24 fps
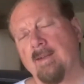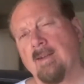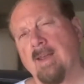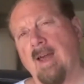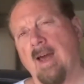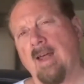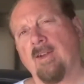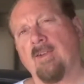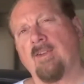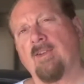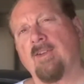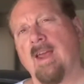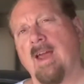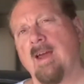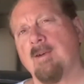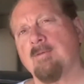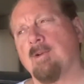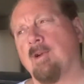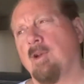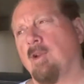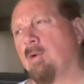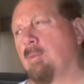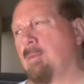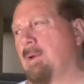Kind of sat
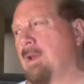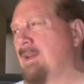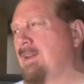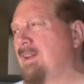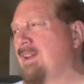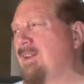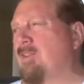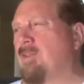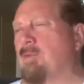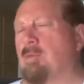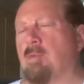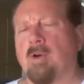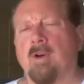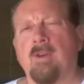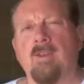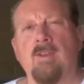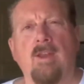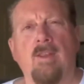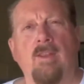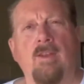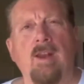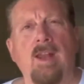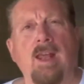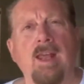for a little bit, did some work
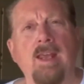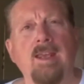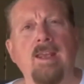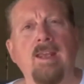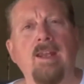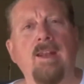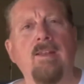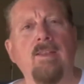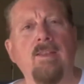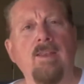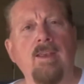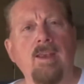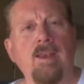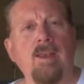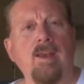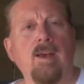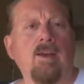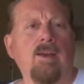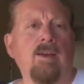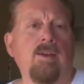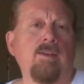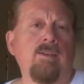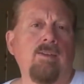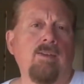the other day getting the
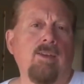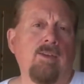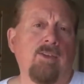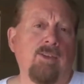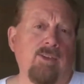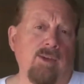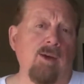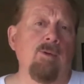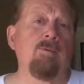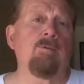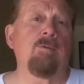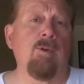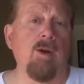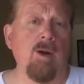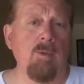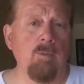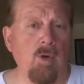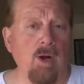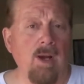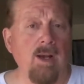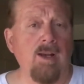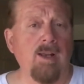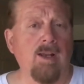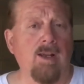subframe
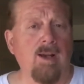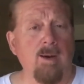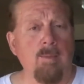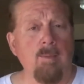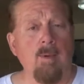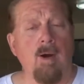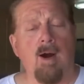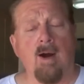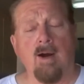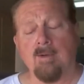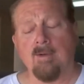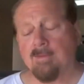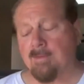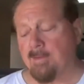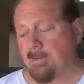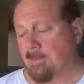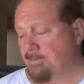ready to come off.